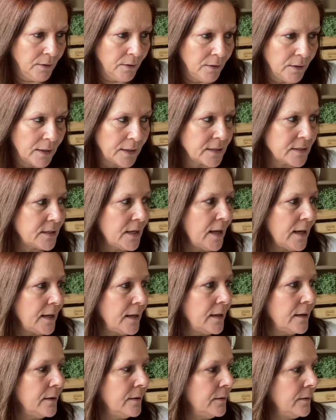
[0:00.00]
like I
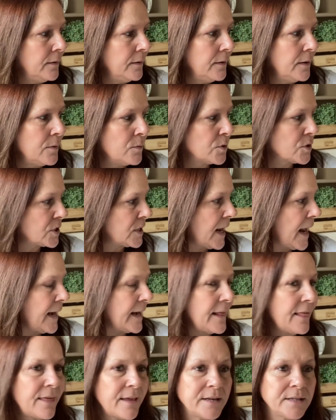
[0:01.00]
say, it wasn't
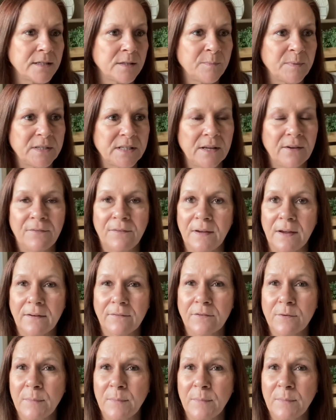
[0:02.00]
anything specific